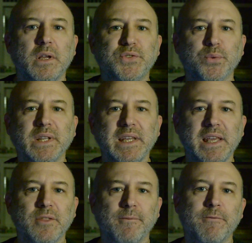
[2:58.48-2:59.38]
It's
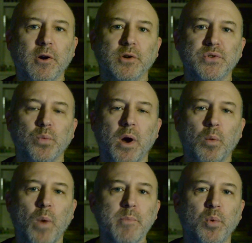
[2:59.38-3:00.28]
really in the verse
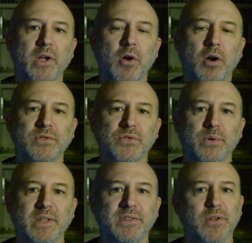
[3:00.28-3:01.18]
where White Point Gardens
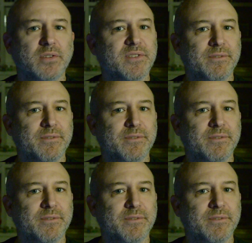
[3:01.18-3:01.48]
really starts